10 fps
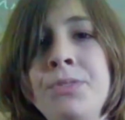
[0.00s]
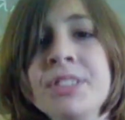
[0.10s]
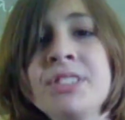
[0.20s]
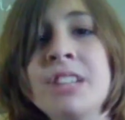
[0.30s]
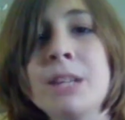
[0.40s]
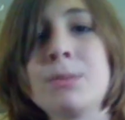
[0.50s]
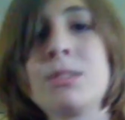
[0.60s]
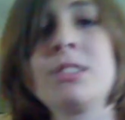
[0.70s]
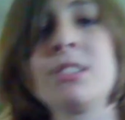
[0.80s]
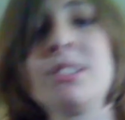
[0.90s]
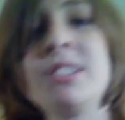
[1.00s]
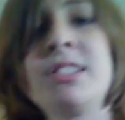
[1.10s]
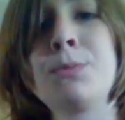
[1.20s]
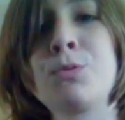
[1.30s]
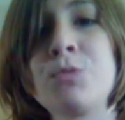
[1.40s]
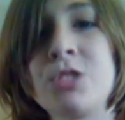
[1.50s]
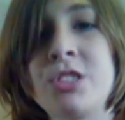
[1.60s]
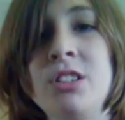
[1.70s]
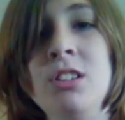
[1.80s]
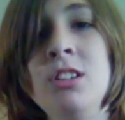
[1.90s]
These tapes were
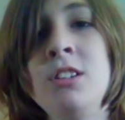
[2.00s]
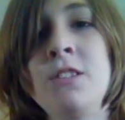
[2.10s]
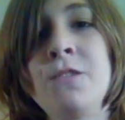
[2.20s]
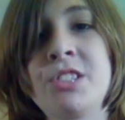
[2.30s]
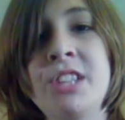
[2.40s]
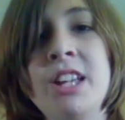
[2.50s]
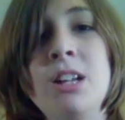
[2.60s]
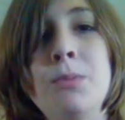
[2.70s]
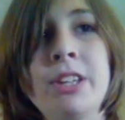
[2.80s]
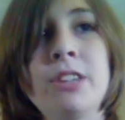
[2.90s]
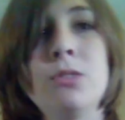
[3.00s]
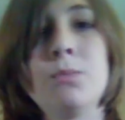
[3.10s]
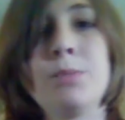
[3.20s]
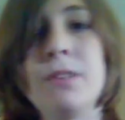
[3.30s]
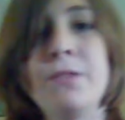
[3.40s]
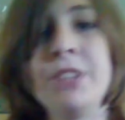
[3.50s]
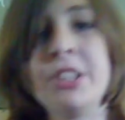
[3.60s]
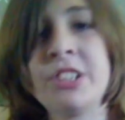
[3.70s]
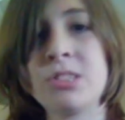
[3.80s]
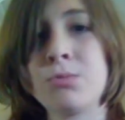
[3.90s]
still for sale, but
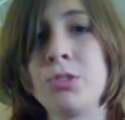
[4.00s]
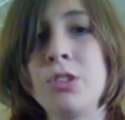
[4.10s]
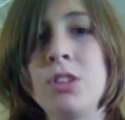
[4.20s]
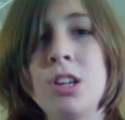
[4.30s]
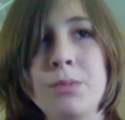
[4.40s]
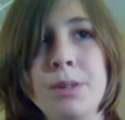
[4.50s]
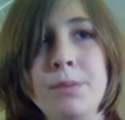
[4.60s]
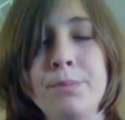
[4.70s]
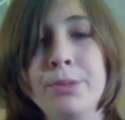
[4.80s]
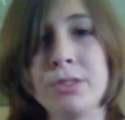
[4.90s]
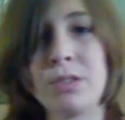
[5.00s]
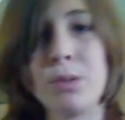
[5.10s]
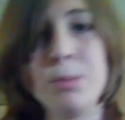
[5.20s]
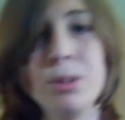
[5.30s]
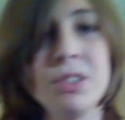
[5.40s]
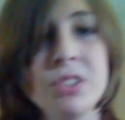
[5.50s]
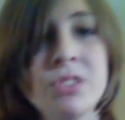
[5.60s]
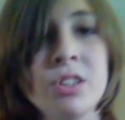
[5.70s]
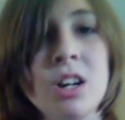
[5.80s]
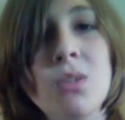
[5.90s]
VHSs were no longer being produced for movies.
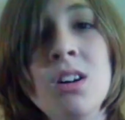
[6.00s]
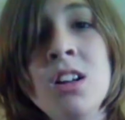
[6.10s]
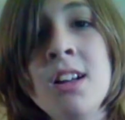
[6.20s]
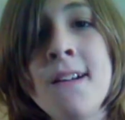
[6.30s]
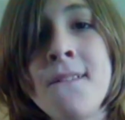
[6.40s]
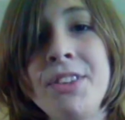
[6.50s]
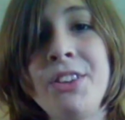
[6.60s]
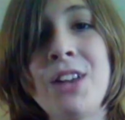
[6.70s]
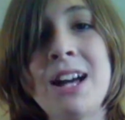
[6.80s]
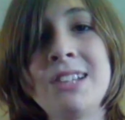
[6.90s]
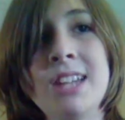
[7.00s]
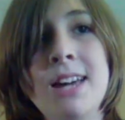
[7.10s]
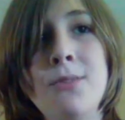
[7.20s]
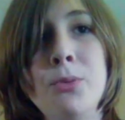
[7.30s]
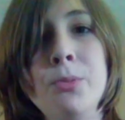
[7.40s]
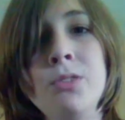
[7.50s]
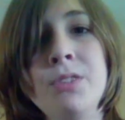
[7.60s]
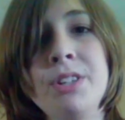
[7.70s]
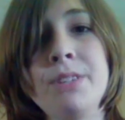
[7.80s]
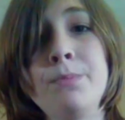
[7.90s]
So the last ever
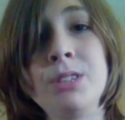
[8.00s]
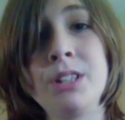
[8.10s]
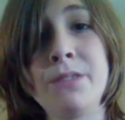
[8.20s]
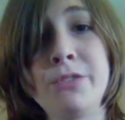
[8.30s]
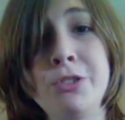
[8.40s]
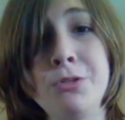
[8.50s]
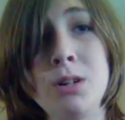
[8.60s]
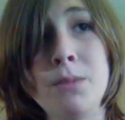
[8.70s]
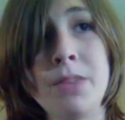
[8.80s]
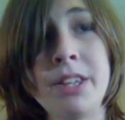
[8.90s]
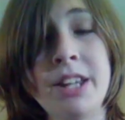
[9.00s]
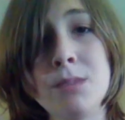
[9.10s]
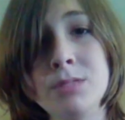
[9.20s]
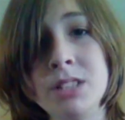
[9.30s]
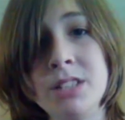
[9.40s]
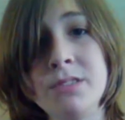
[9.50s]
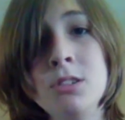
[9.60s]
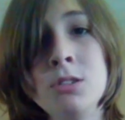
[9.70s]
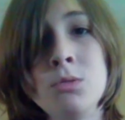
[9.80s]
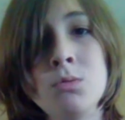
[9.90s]
movie that I believe
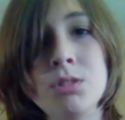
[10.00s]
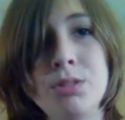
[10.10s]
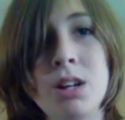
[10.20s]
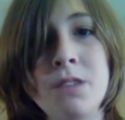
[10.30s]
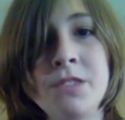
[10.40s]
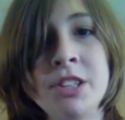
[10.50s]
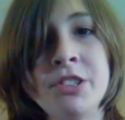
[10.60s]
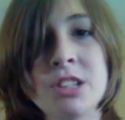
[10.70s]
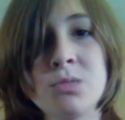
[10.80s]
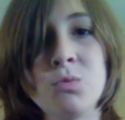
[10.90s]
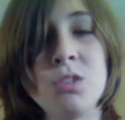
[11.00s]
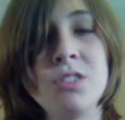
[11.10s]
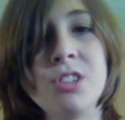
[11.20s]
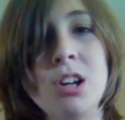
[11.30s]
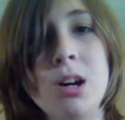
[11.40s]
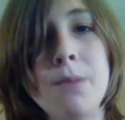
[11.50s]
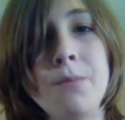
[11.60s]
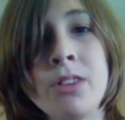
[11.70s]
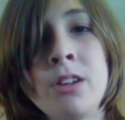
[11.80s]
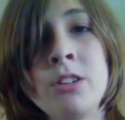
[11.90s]
was put on VHS was
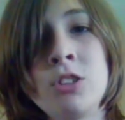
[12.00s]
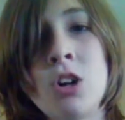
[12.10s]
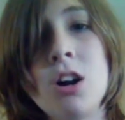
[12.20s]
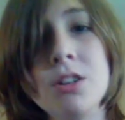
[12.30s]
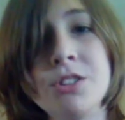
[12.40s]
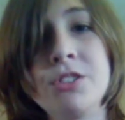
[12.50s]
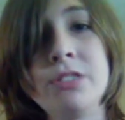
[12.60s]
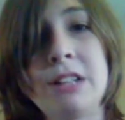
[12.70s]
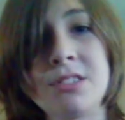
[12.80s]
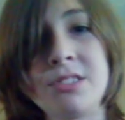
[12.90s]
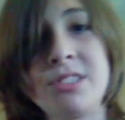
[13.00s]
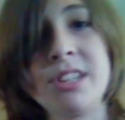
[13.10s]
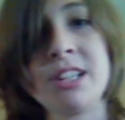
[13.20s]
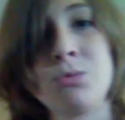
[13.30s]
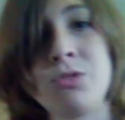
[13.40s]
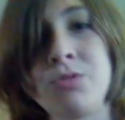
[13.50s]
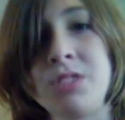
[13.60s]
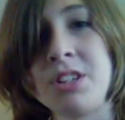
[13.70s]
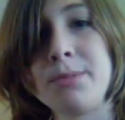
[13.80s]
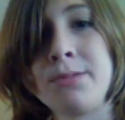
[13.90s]
Cars 2006, which was a year